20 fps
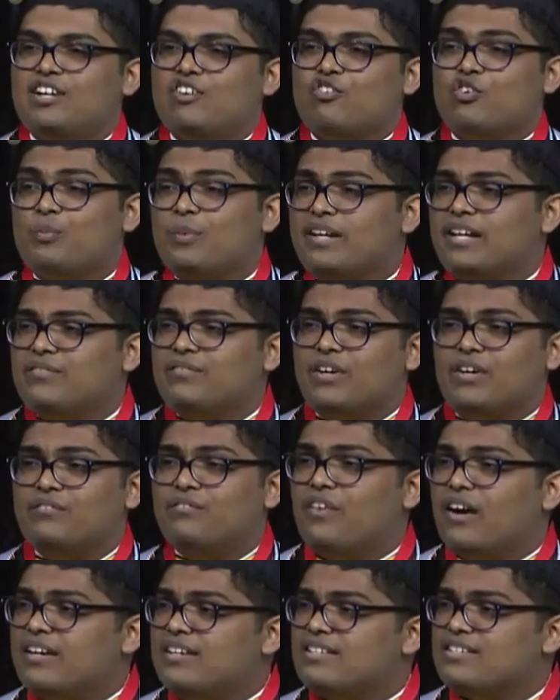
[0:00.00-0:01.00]
We've been given
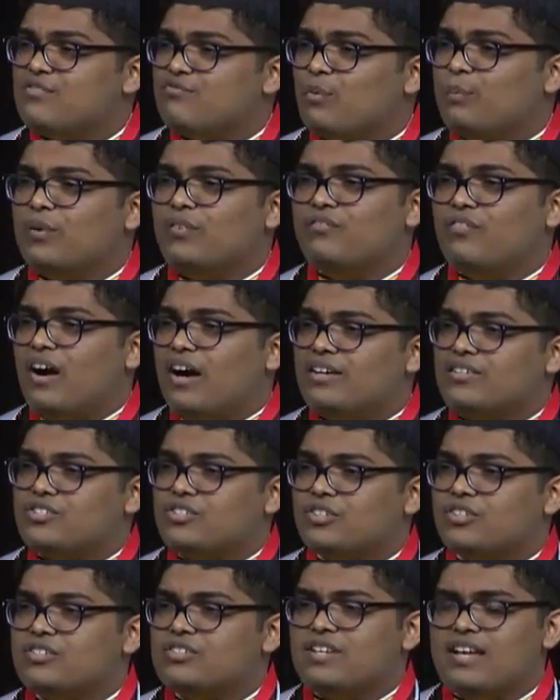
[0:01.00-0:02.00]
advice from
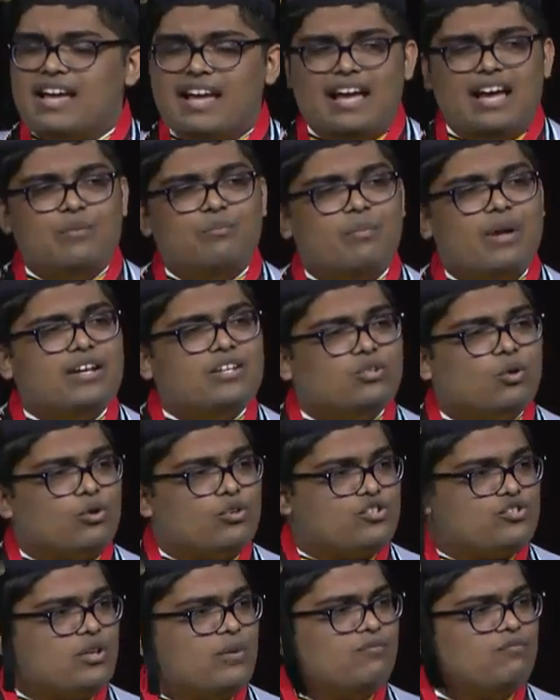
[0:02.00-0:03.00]
advisors and
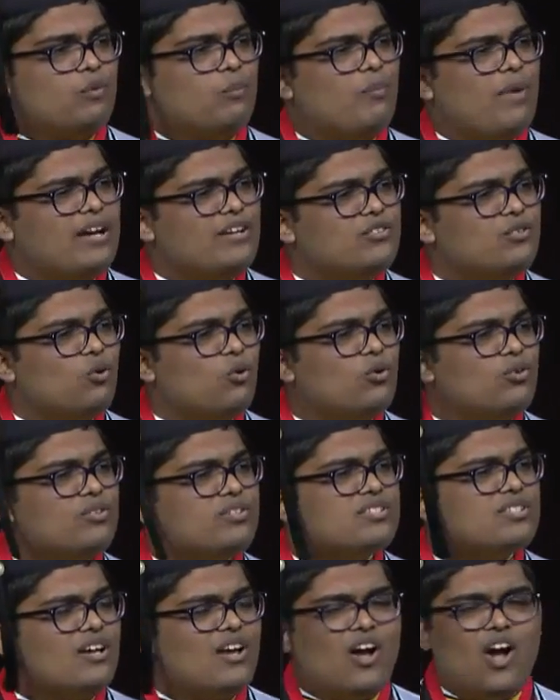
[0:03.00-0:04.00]
mentorship from
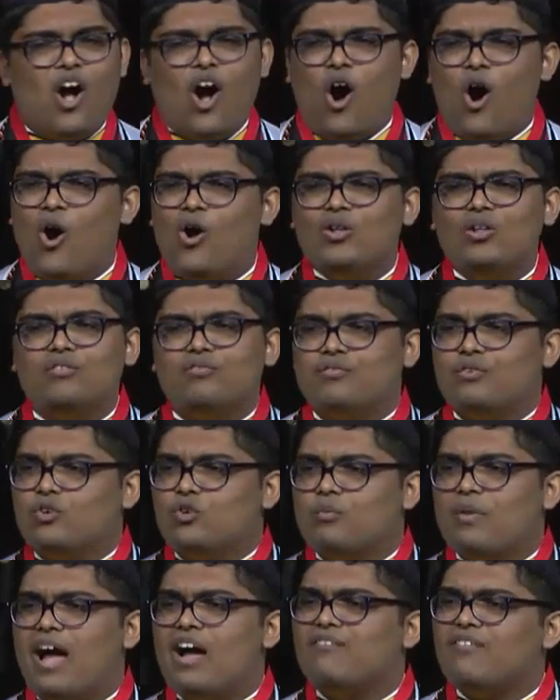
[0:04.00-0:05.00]
mentors, all of
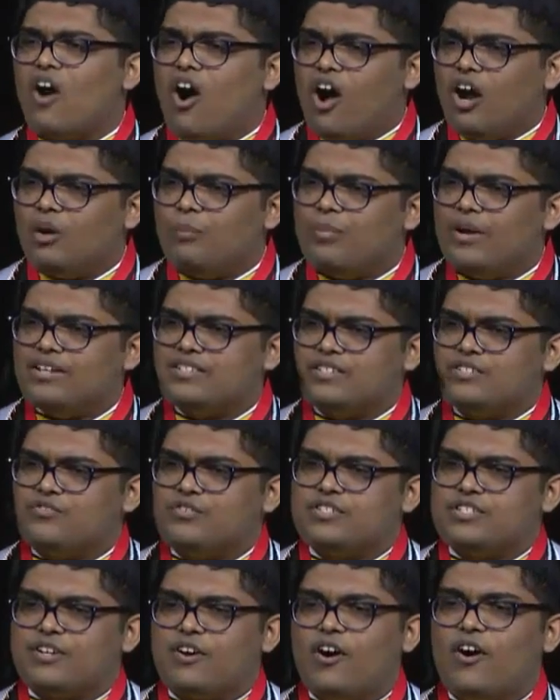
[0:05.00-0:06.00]
whom have our best
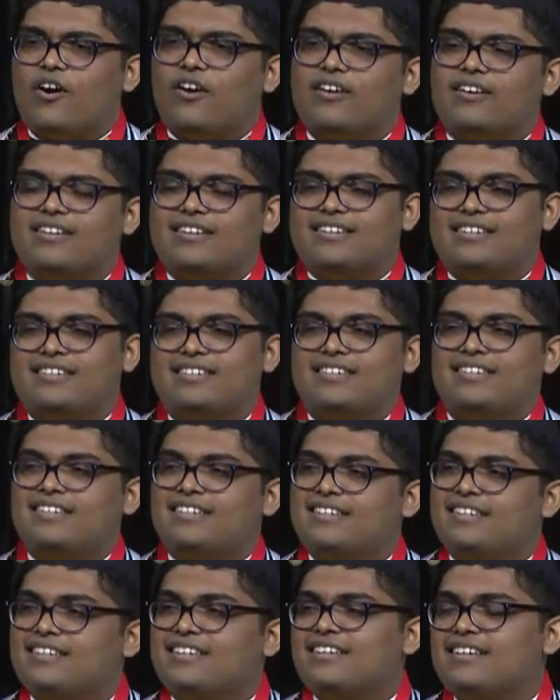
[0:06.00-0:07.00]
interests at heart.
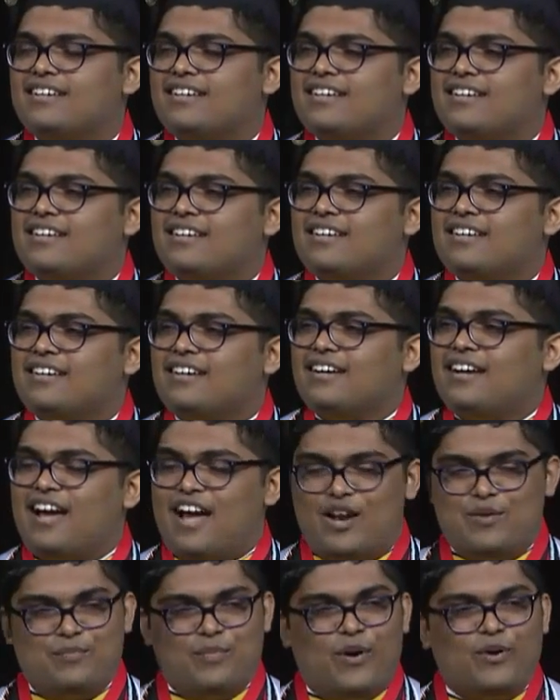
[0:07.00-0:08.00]

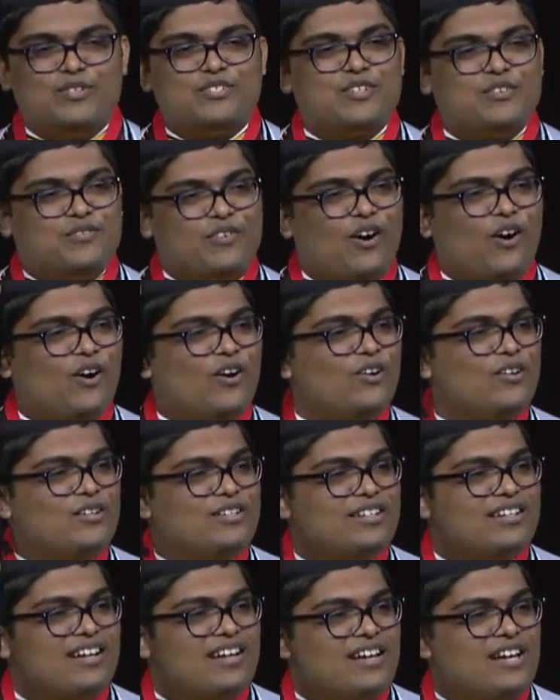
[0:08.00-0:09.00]
And most of
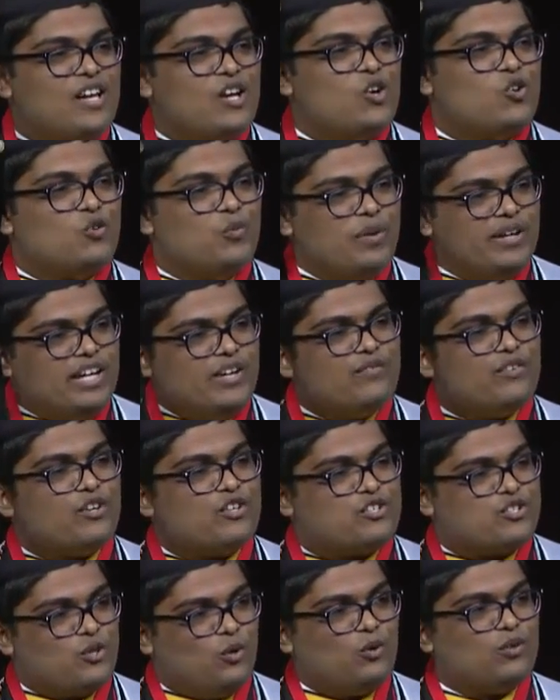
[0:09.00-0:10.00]
all, we've been given a
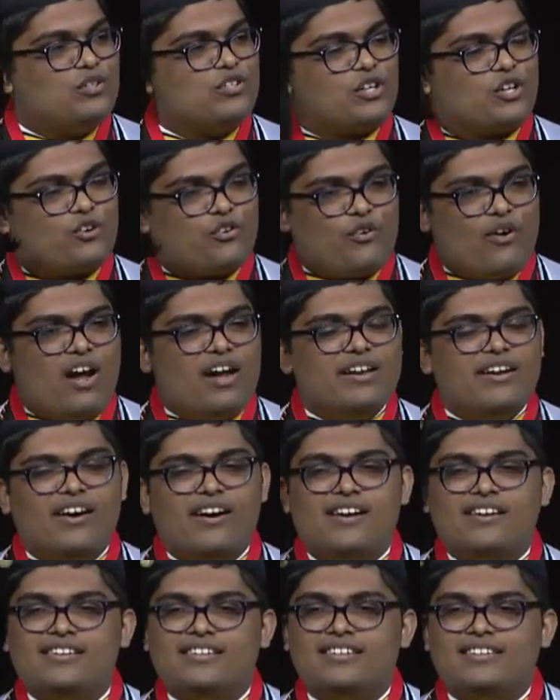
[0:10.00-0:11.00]
shoulder to cry
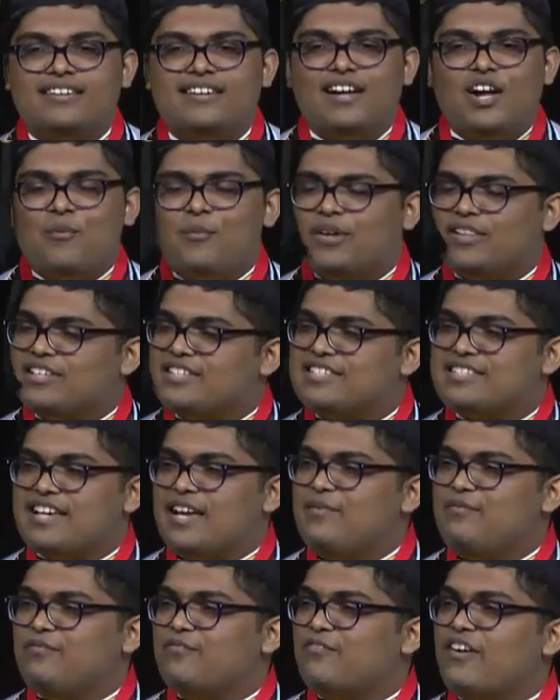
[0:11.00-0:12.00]
on by the
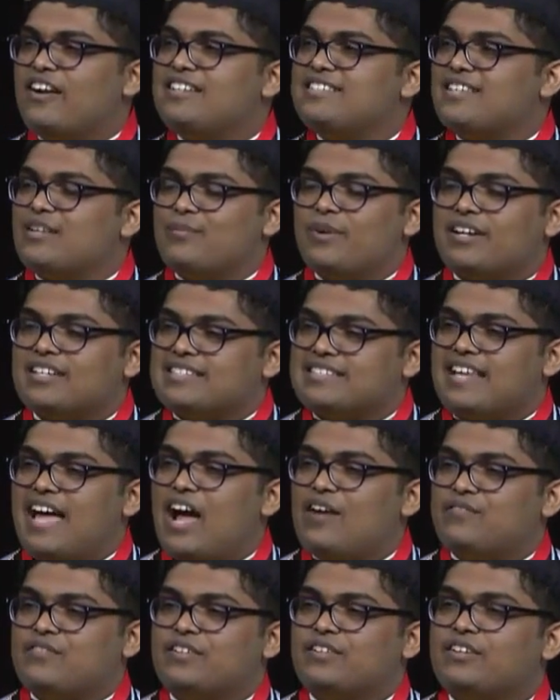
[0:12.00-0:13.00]
same friends that make us
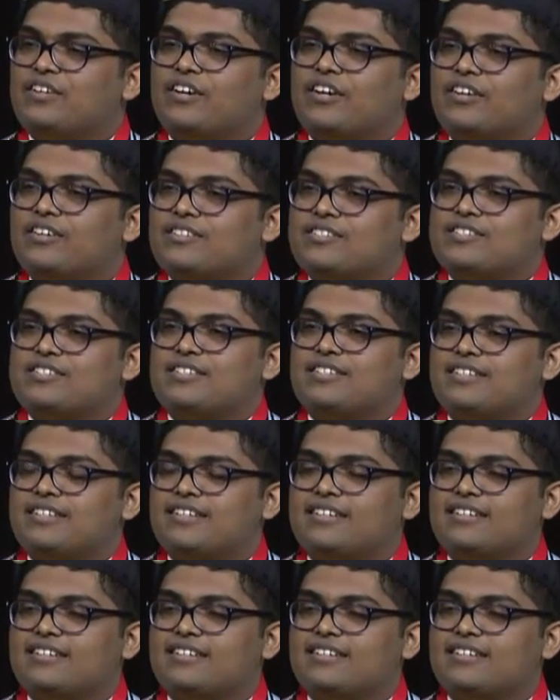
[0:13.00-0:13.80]
laugh till it hurts.